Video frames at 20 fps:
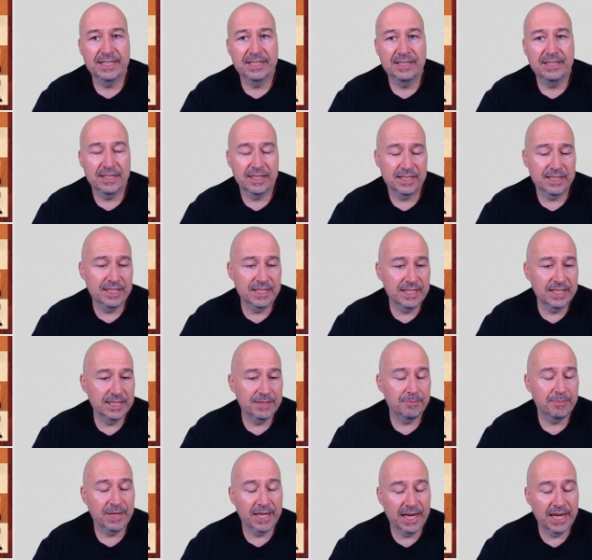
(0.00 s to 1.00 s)
idea,
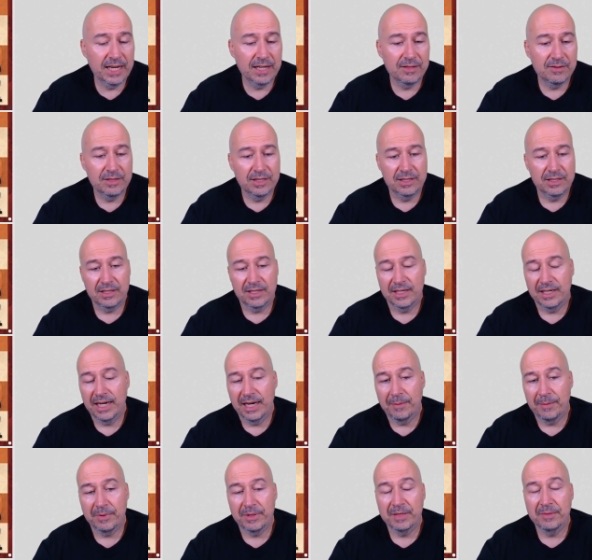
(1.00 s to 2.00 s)
plan that can
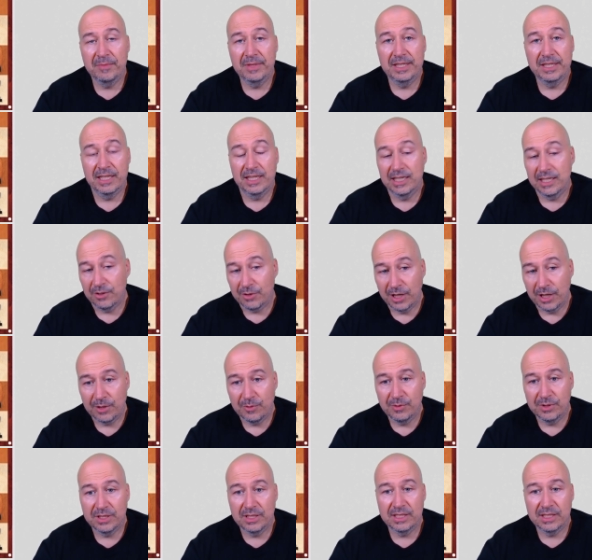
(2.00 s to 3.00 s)
happen immediately. Okay,
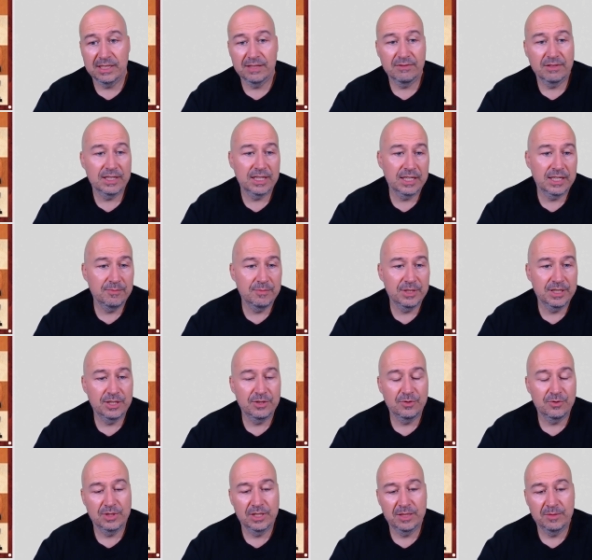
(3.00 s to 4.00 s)
queen c7, knight
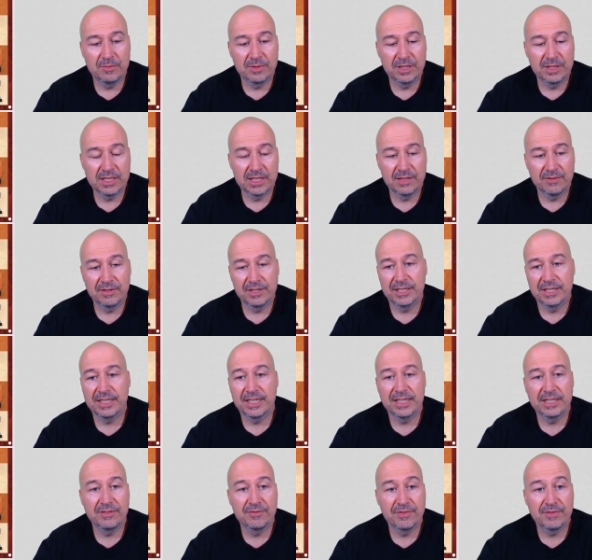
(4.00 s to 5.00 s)
bd2, knight bd7, and then
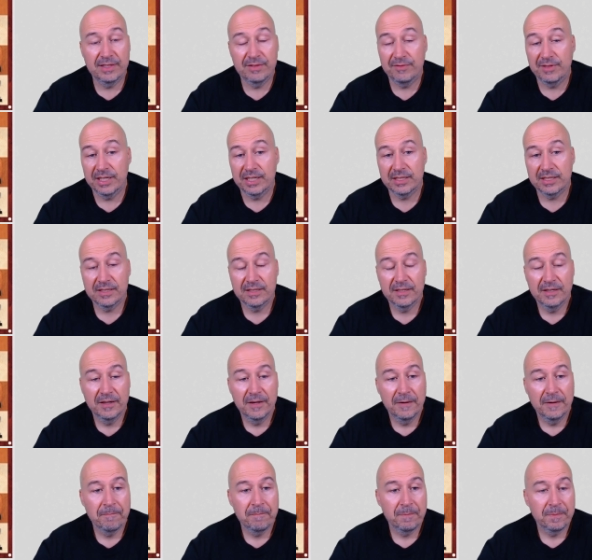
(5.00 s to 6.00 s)
e5 next.
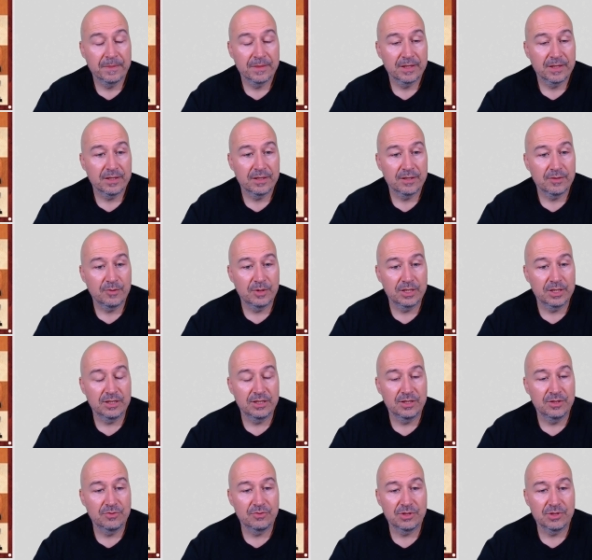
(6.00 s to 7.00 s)
Quite an
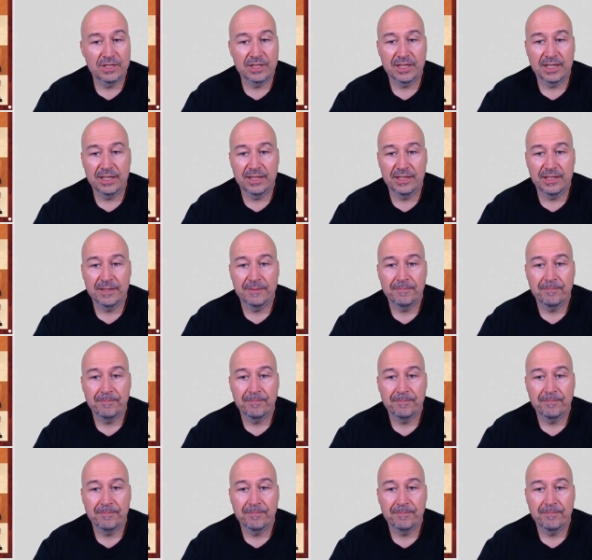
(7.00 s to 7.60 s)
interesting idea.